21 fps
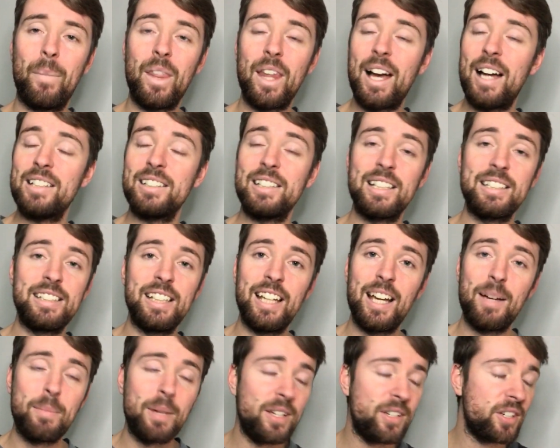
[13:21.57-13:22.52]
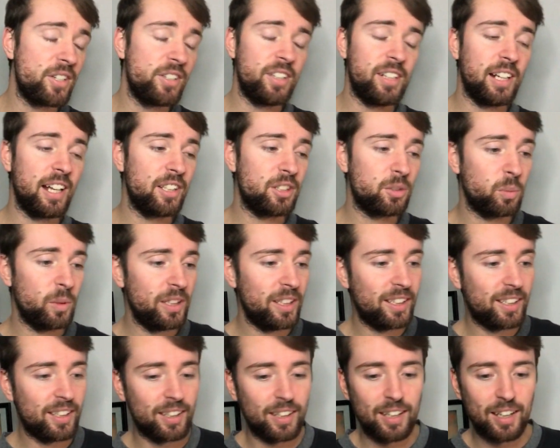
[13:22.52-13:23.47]
I say, I mentioned it last
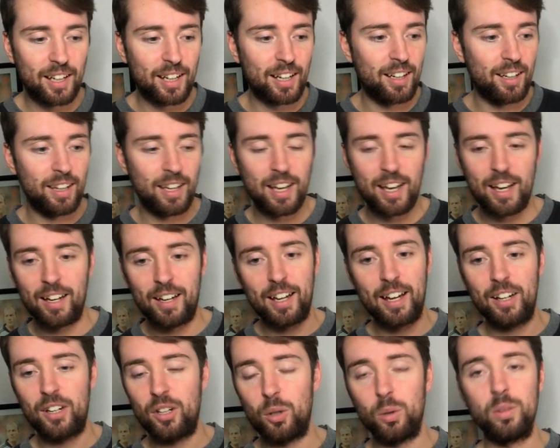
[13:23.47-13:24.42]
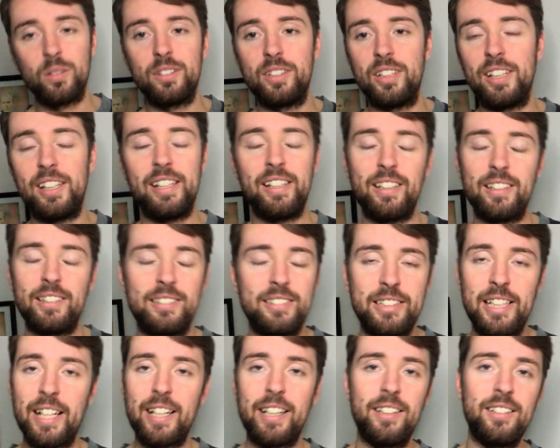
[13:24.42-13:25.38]
week, I called it
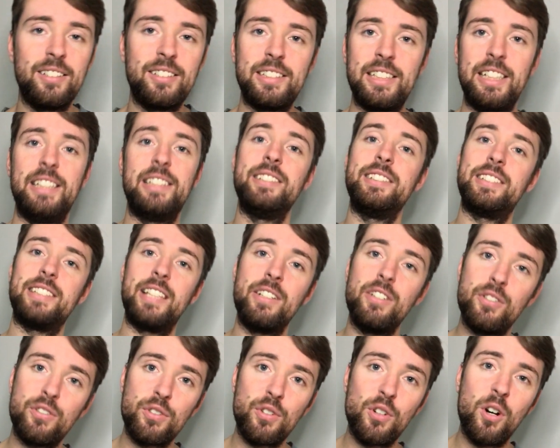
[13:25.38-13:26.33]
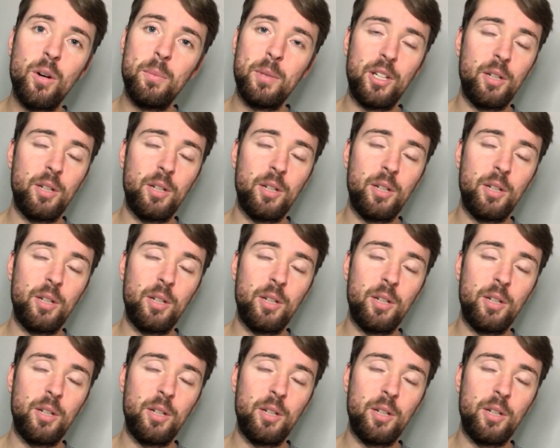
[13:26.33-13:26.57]
second season syndrome.